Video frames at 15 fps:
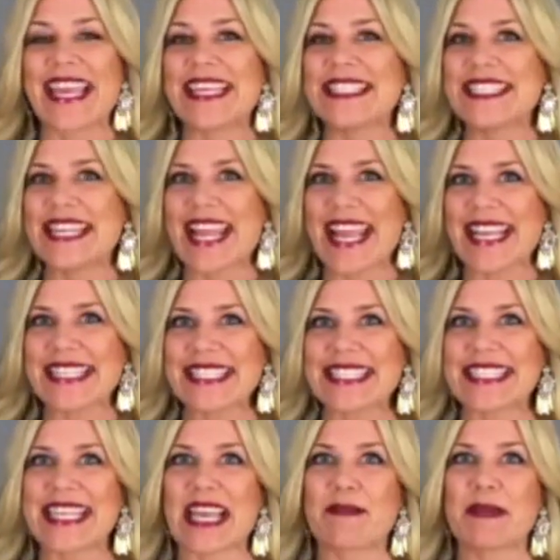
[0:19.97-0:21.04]
In today's
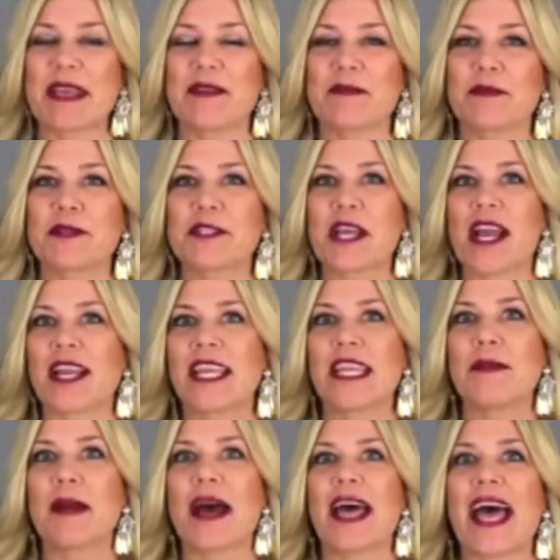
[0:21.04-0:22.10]
segment, we're talking
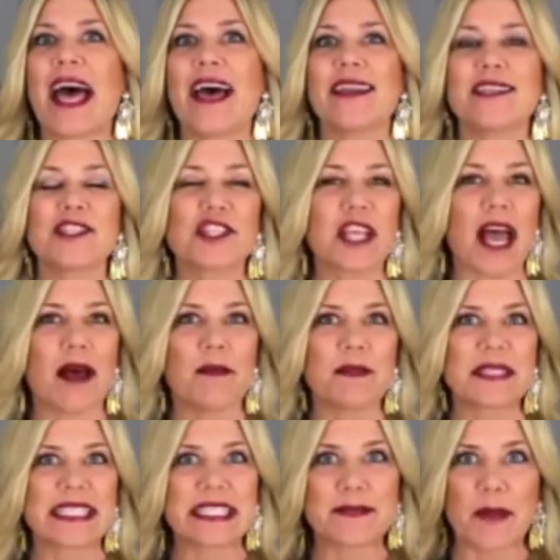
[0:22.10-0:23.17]
about how to shop
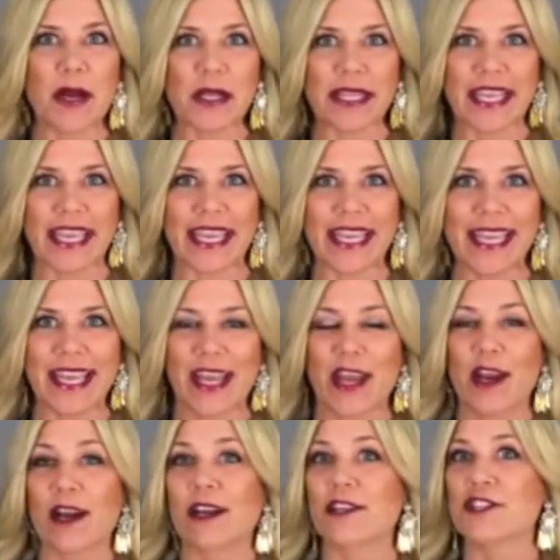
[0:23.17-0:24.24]
smartly
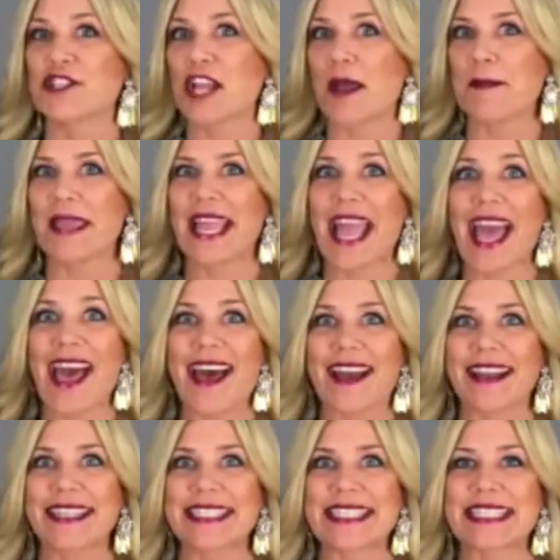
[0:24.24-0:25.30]
or shopping
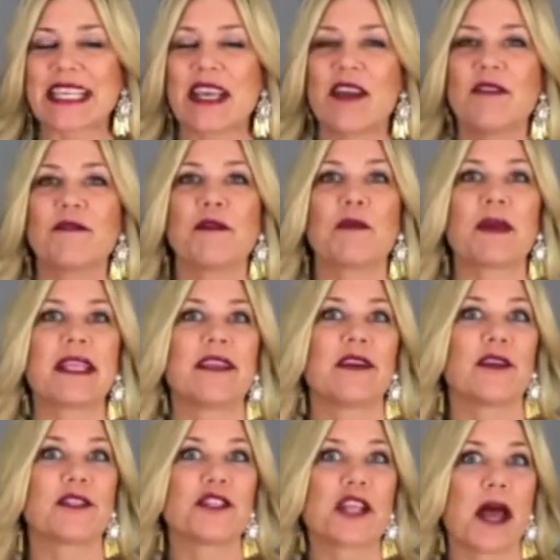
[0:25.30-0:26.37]
hacks for when
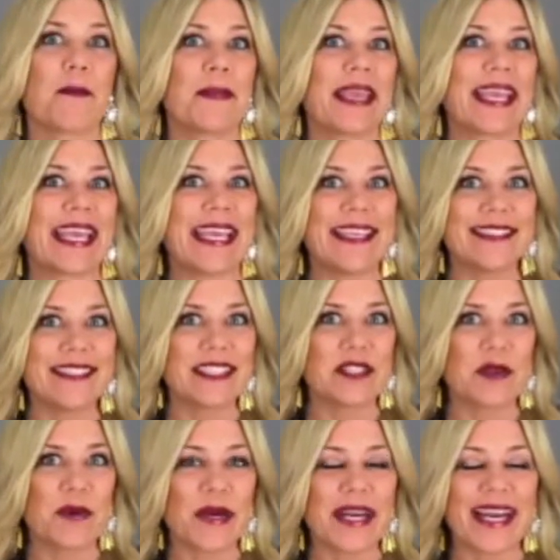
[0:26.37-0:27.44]
you're shopping in
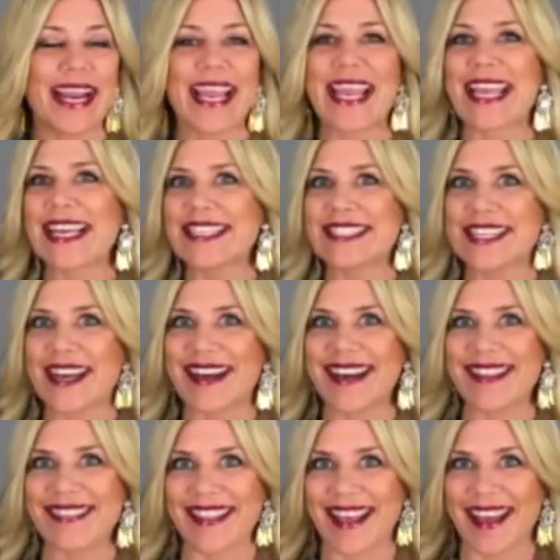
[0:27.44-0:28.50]
store and
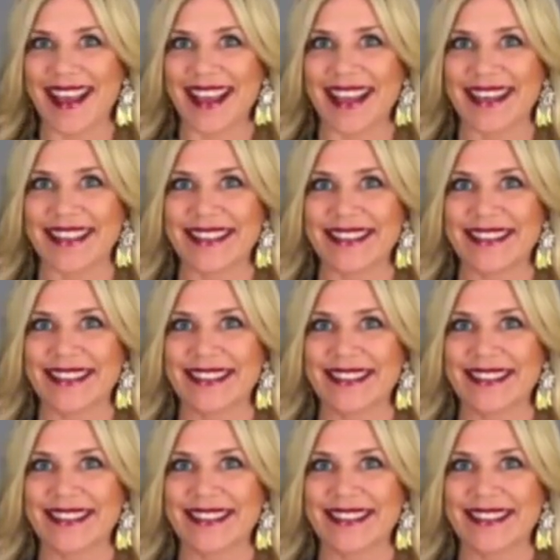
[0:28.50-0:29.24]
online.